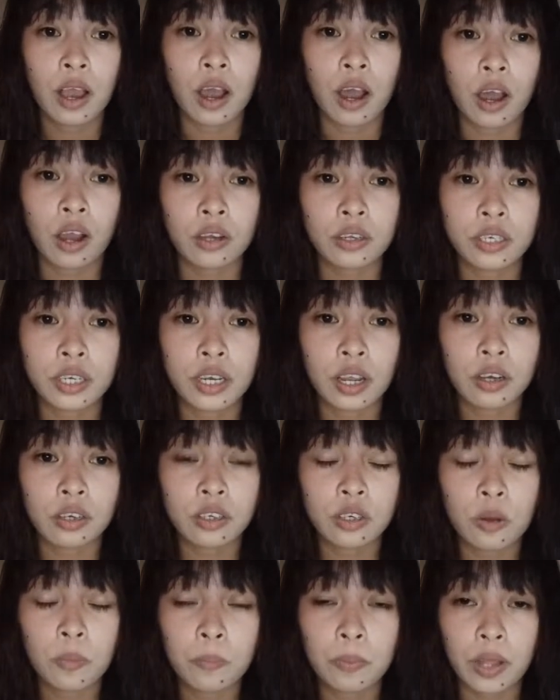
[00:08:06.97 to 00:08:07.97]
on the
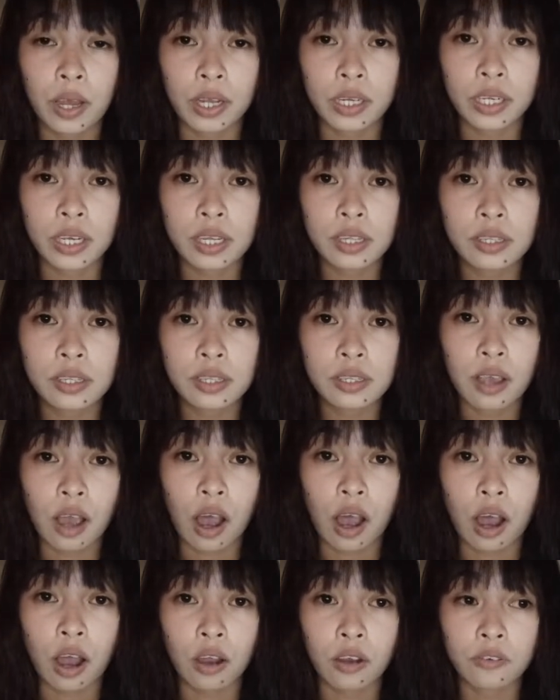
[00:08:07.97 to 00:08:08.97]
non-compliance
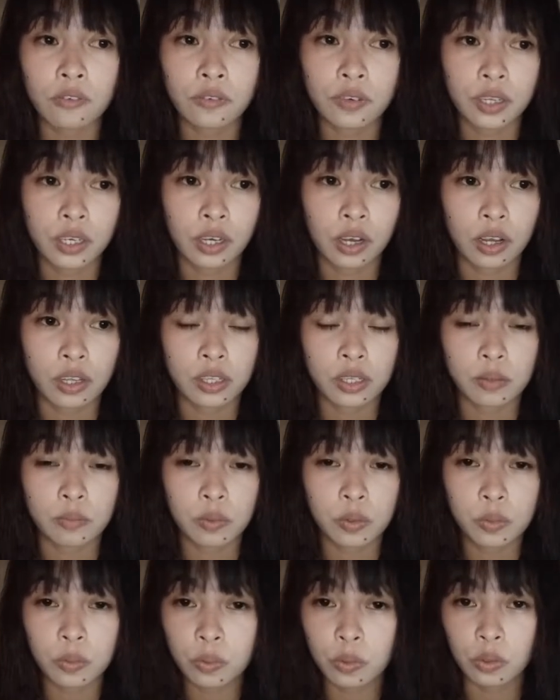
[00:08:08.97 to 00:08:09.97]
of the
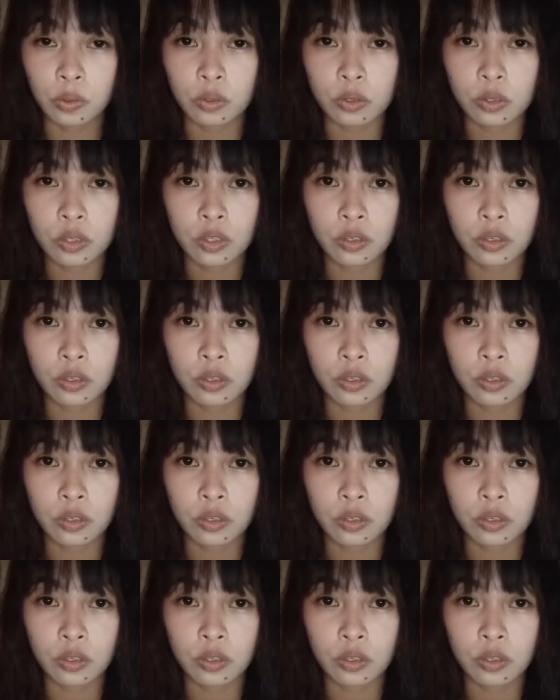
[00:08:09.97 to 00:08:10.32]
customs rules.